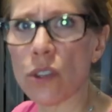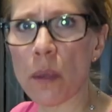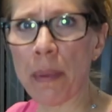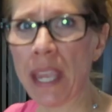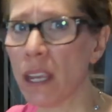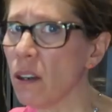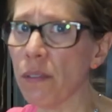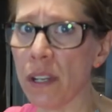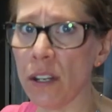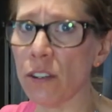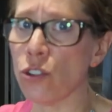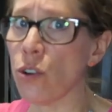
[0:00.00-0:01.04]
The pan over
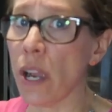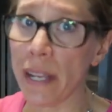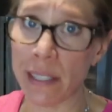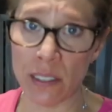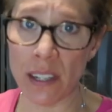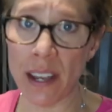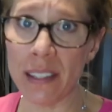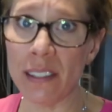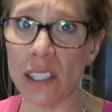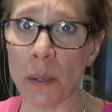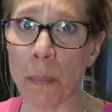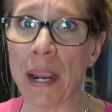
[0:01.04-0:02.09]
here is dry. It's a
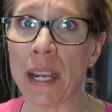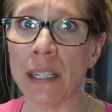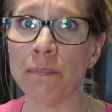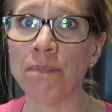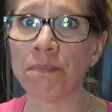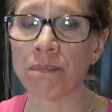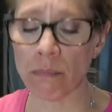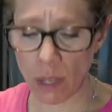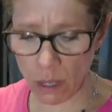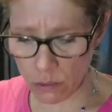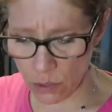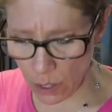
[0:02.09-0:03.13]
nonstick pan,
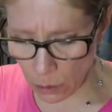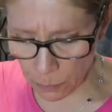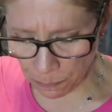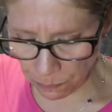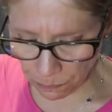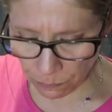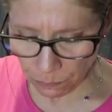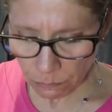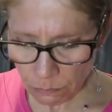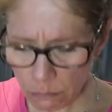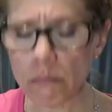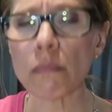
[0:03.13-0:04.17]
so
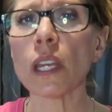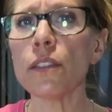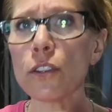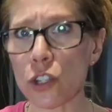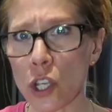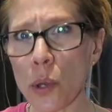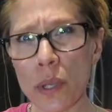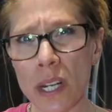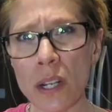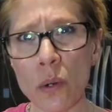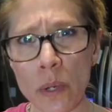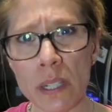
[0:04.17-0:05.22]
there's
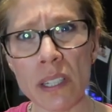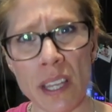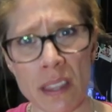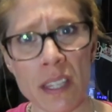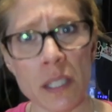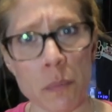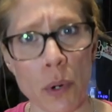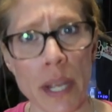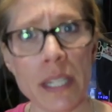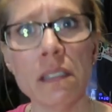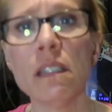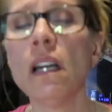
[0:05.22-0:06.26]
coconut oil in this
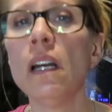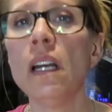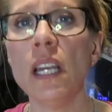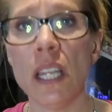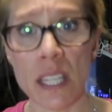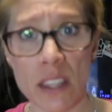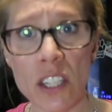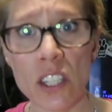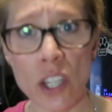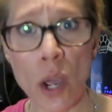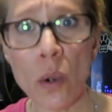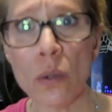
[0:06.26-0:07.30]
bread, in the
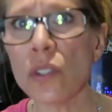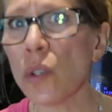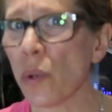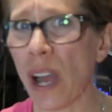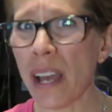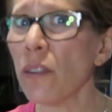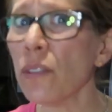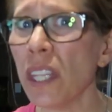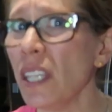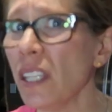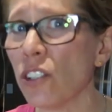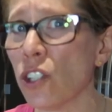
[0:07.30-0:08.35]
dough, so I don't
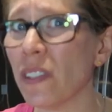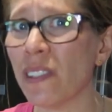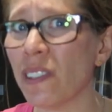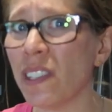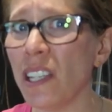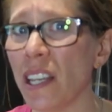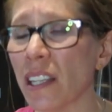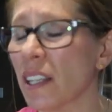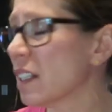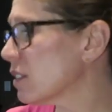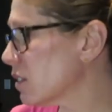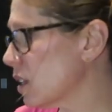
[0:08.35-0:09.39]
think it should stick.
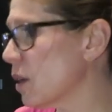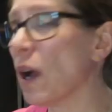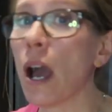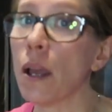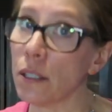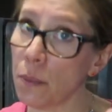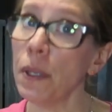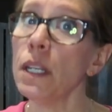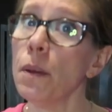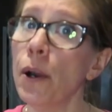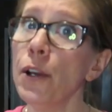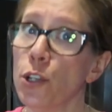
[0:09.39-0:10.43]
So
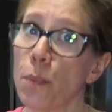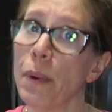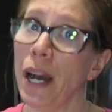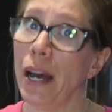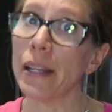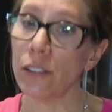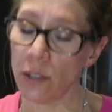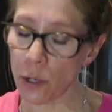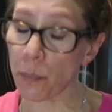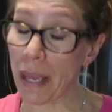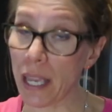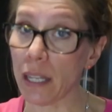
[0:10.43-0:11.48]
depending upon your pot,
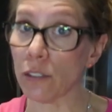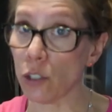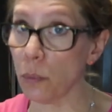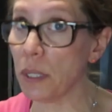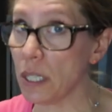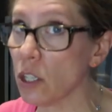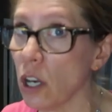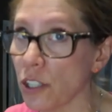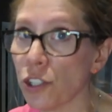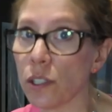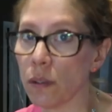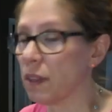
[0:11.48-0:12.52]
your pan, so be
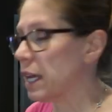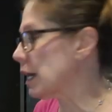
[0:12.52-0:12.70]
cautious of